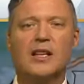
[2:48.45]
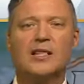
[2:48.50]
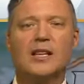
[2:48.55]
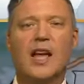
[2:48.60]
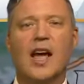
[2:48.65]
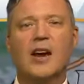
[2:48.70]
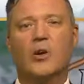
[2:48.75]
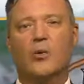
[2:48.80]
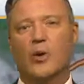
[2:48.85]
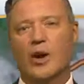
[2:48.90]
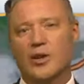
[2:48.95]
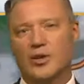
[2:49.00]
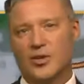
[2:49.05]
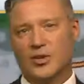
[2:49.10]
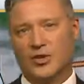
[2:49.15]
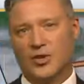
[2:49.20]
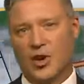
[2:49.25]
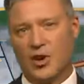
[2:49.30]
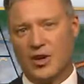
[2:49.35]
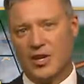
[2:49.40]
Tidal range
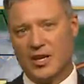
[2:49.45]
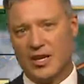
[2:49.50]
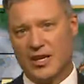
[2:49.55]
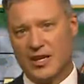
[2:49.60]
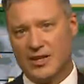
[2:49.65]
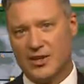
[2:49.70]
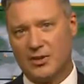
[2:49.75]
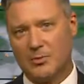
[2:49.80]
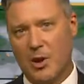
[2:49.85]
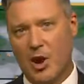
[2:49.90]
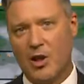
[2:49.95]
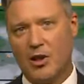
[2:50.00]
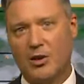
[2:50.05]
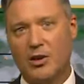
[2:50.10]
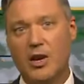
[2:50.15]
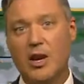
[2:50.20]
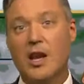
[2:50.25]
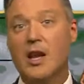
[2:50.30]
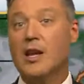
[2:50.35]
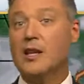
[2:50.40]
is starting to get
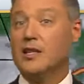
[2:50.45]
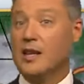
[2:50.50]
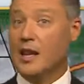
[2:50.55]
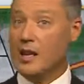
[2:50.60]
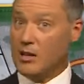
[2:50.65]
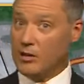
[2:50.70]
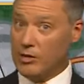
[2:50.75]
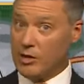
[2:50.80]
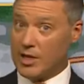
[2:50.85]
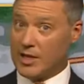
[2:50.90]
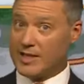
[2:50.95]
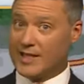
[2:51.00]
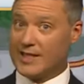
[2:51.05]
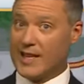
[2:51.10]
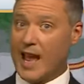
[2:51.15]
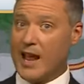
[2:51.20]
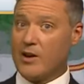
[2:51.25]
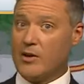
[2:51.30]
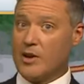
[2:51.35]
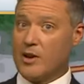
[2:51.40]
smaller. Take a look at
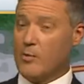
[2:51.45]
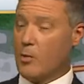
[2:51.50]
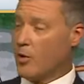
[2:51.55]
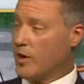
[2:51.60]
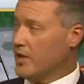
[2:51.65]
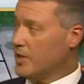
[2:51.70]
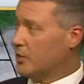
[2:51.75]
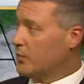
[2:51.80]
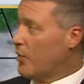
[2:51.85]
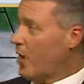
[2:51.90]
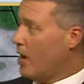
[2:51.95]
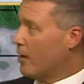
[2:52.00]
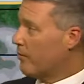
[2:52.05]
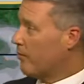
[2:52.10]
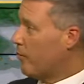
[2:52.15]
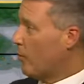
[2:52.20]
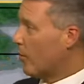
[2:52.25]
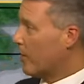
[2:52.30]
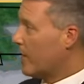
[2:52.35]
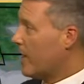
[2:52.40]
Saturday morning's fog
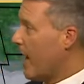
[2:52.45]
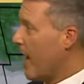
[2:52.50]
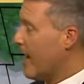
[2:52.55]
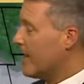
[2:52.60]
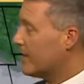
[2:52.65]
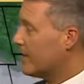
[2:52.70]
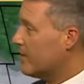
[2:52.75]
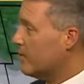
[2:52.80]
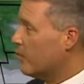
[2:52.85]
forecast.